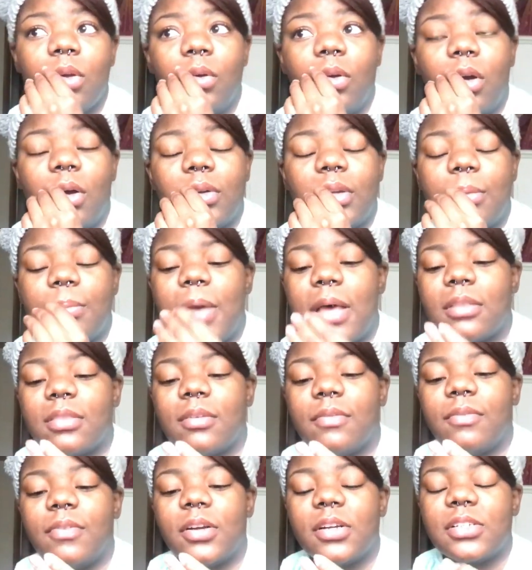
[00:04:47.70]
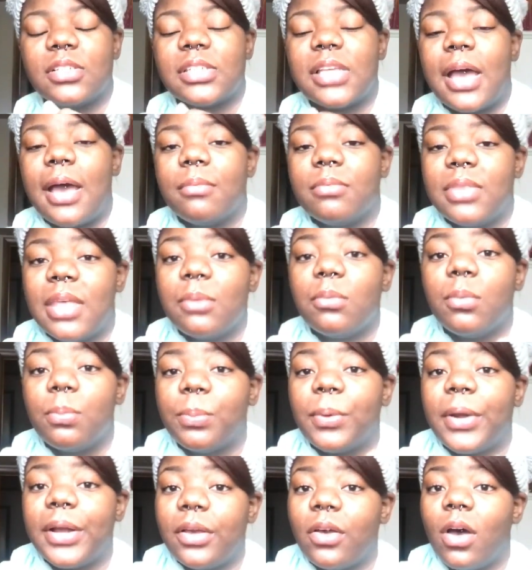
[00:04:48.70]
growing them out the first time. They will
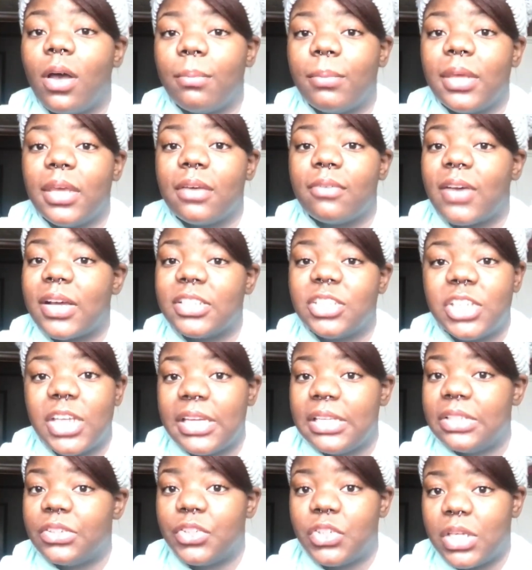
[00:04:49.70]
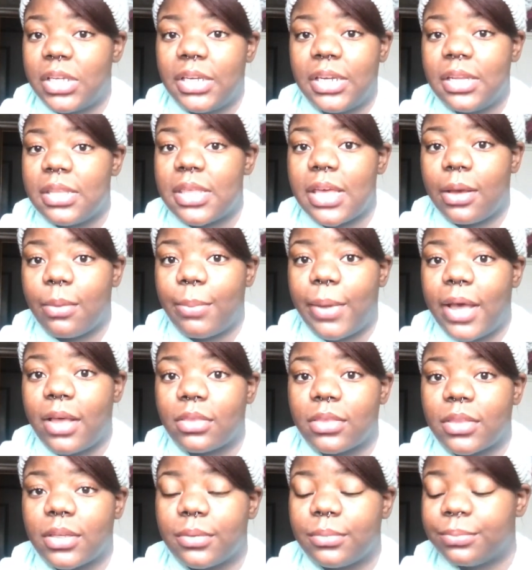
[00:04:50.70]
break on me if I change anything
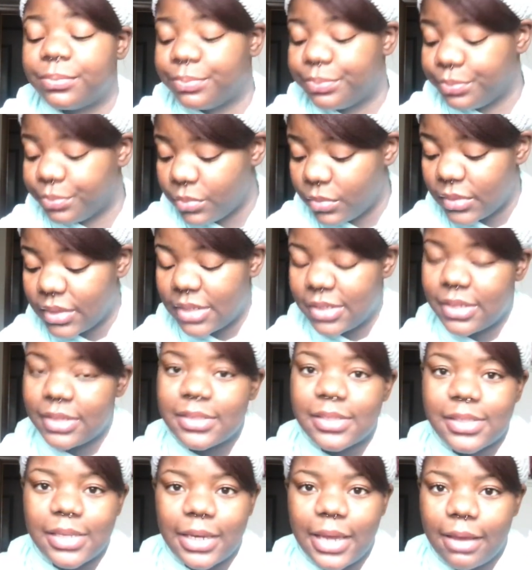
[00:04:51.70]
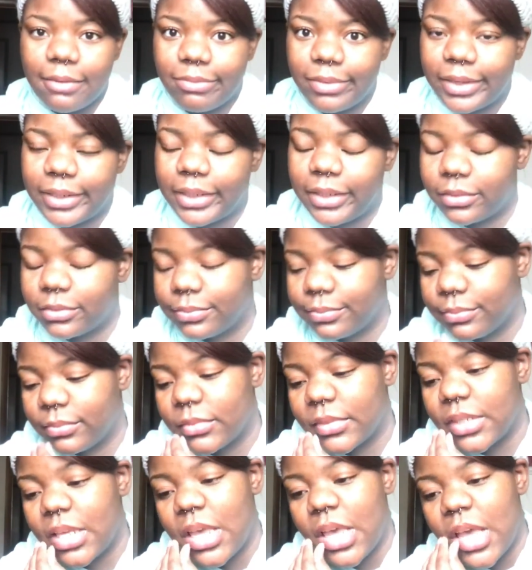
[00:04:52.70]
about them. Isn't that funny?
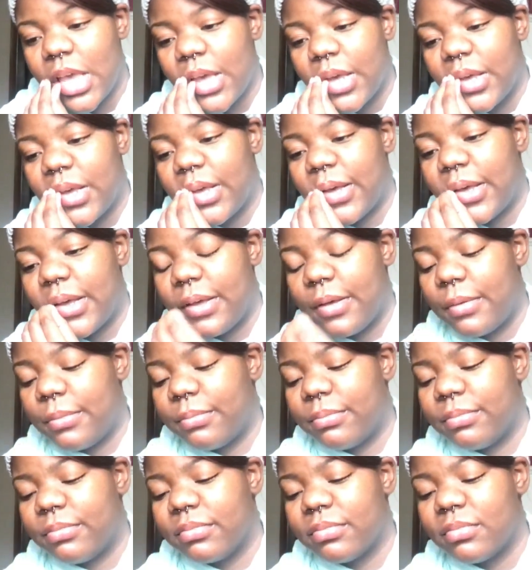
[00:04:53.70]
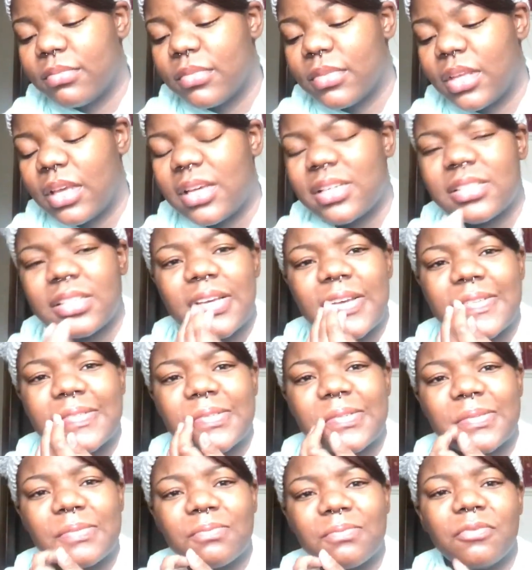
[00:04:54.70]
Guys, I got
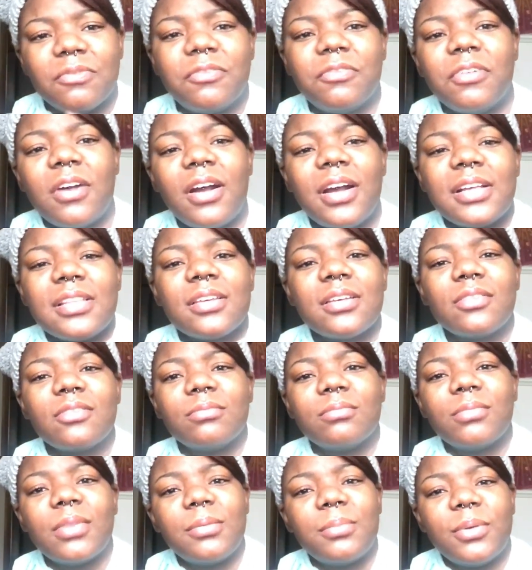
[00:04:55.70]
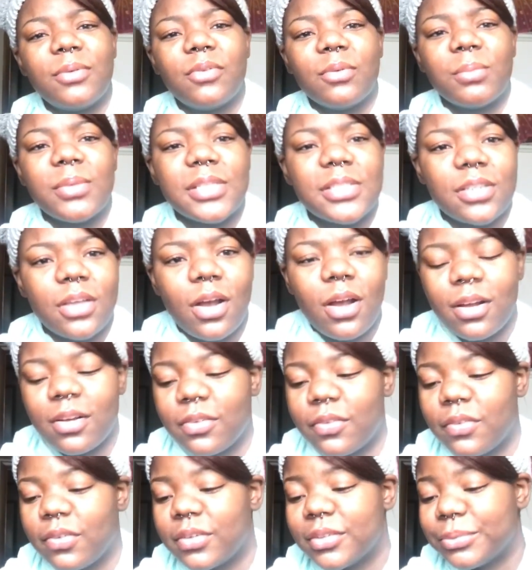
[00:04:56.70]
some fur. I think it might be from my
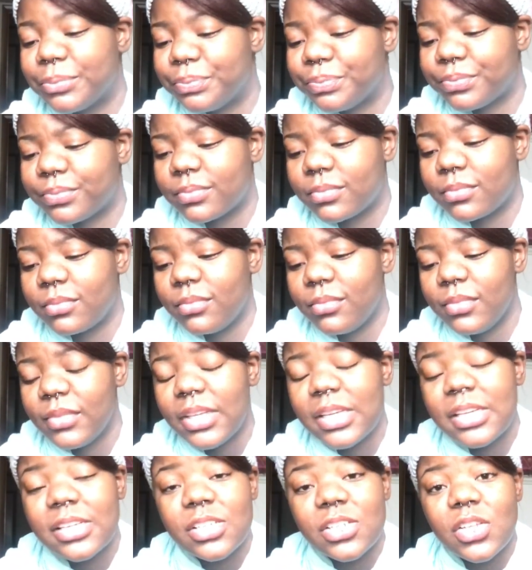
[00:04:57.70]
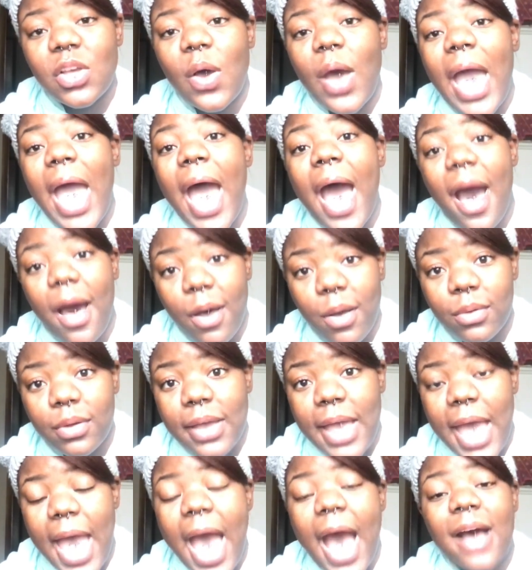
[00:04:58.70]
scarf. So how
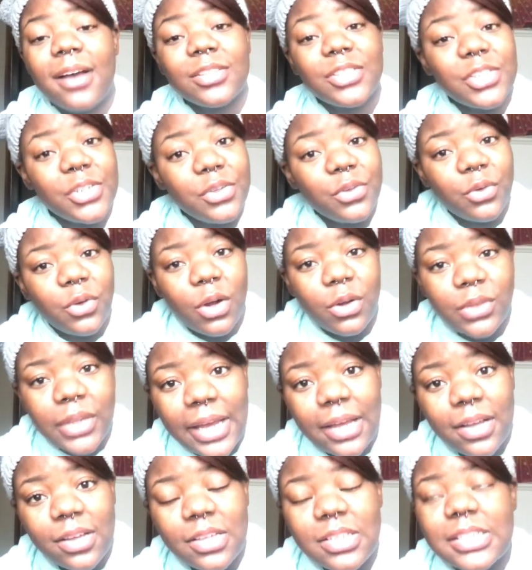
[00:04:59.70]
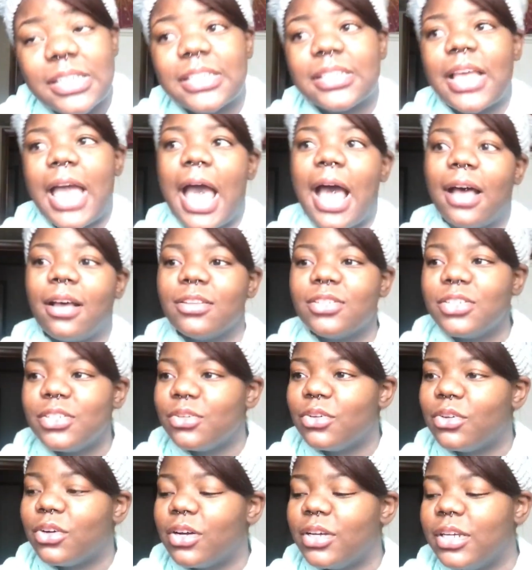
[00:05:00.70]
How do you grow nails? How do
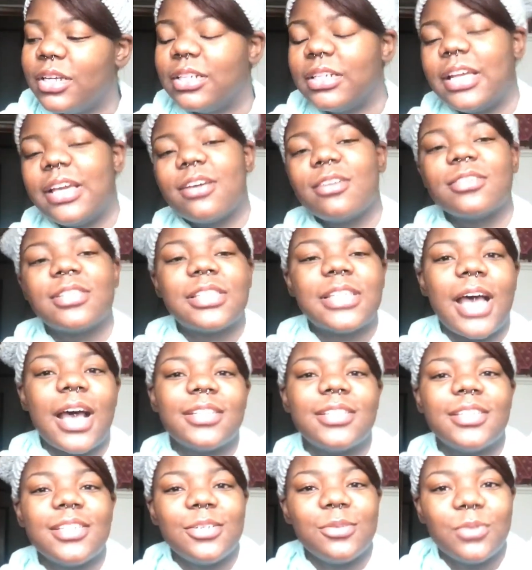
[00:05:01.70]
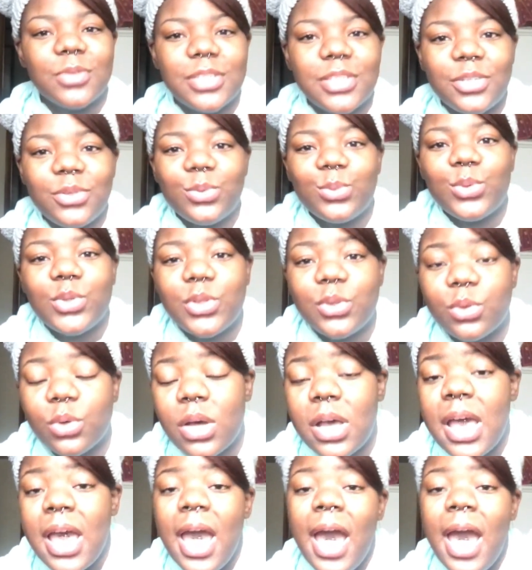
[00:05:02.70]
you grow your nails, Tati? What do you do?